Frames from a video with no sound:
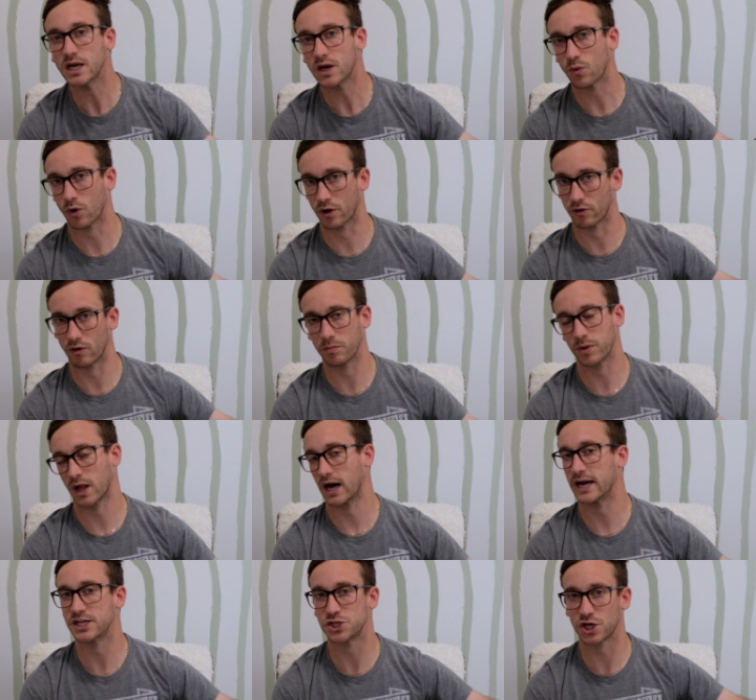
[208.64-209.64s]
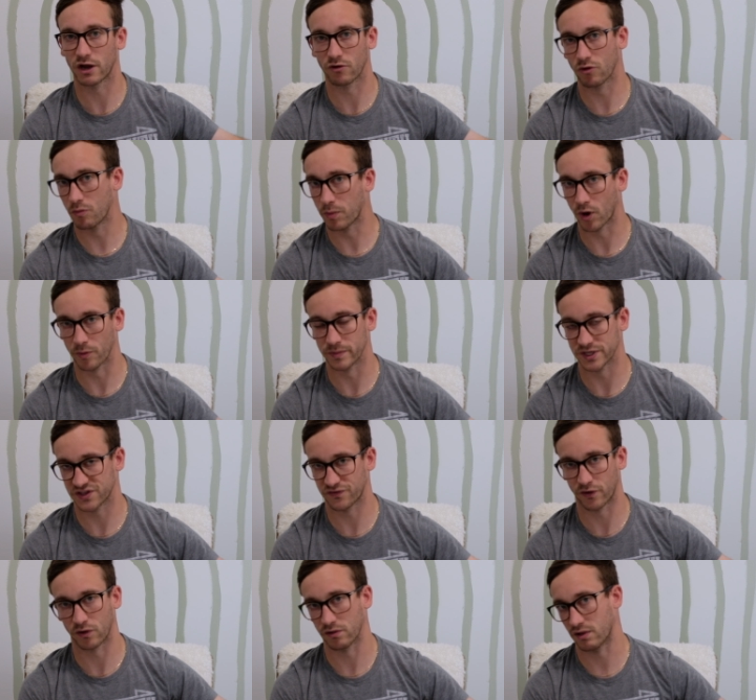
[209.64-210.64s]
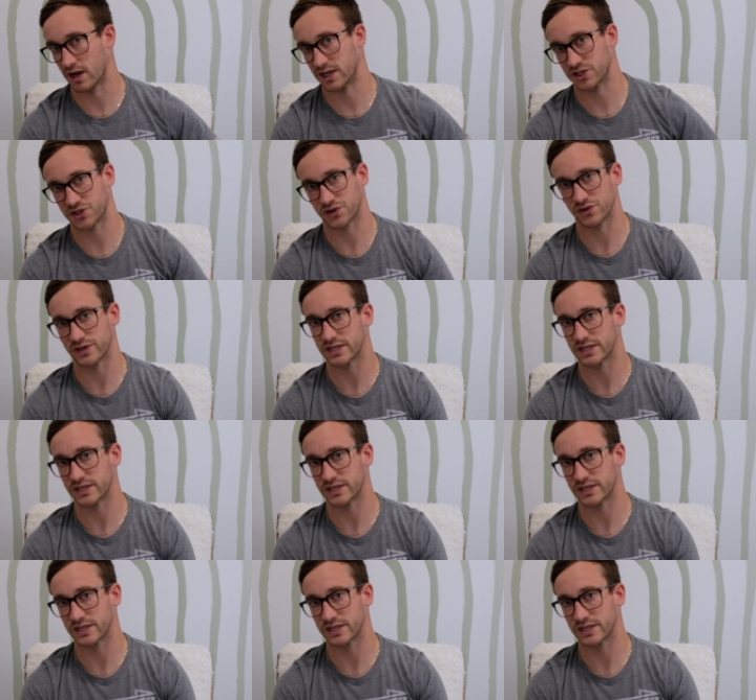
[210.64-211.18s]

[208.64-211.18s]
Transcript: we're going to apply a general purpose fertilizer.